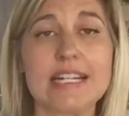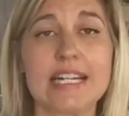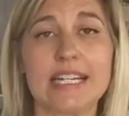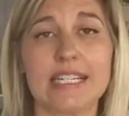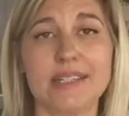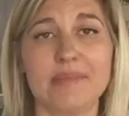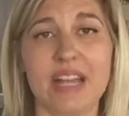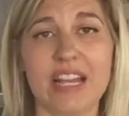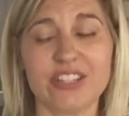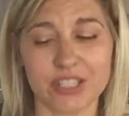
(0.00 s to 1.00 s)

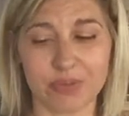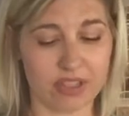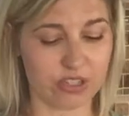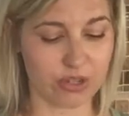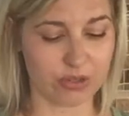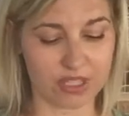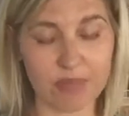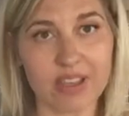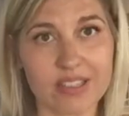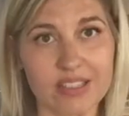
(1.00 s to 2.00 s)
I just really chose it
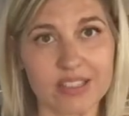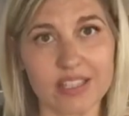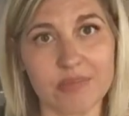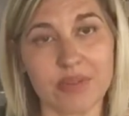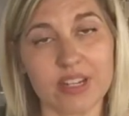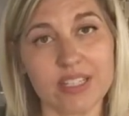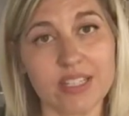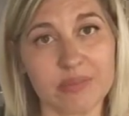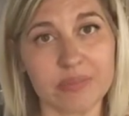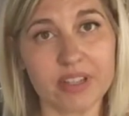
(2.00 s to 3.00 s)
because it seemed pretty
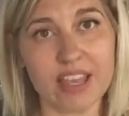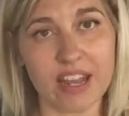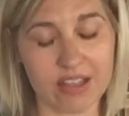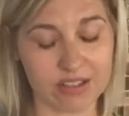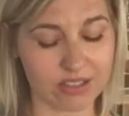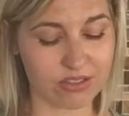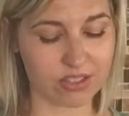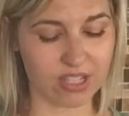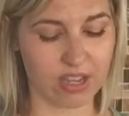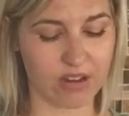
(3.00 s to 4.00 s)
simple, and I also
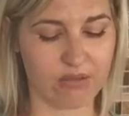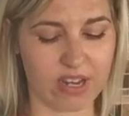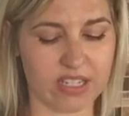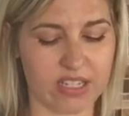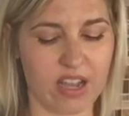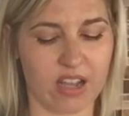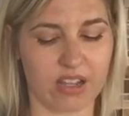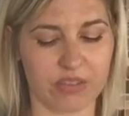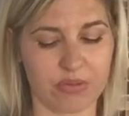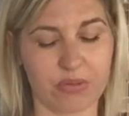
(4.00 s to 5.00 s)
just kind of wanted to
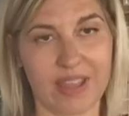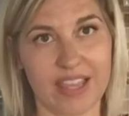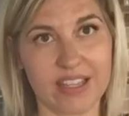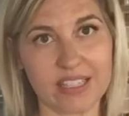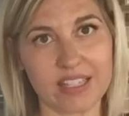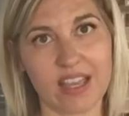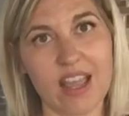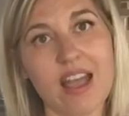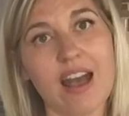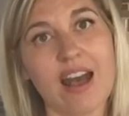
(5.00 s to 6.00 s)
talk through ways that
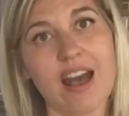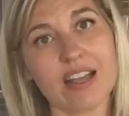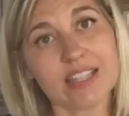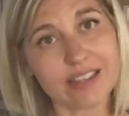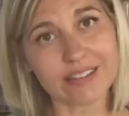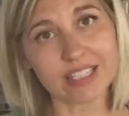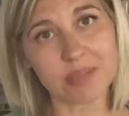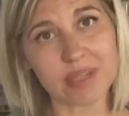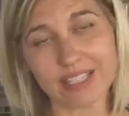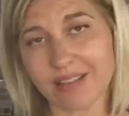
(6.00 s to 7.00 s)
I take
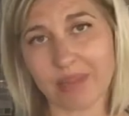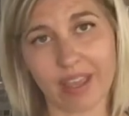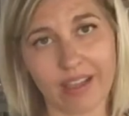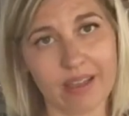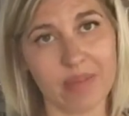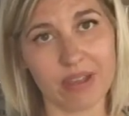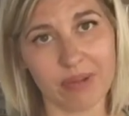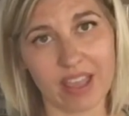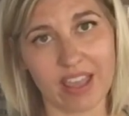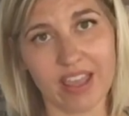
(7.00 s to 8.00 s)
recipes that might come my
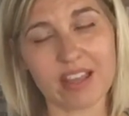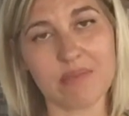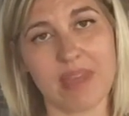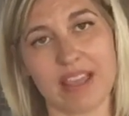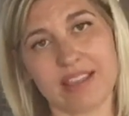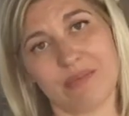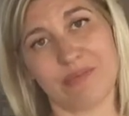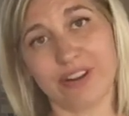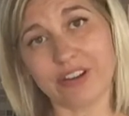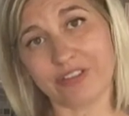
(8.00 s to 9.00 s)
way and make them
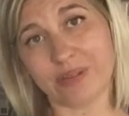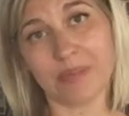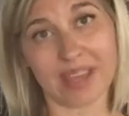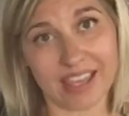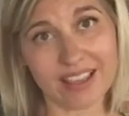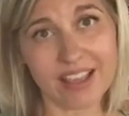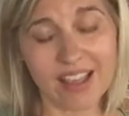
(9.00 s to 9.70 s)
work for me,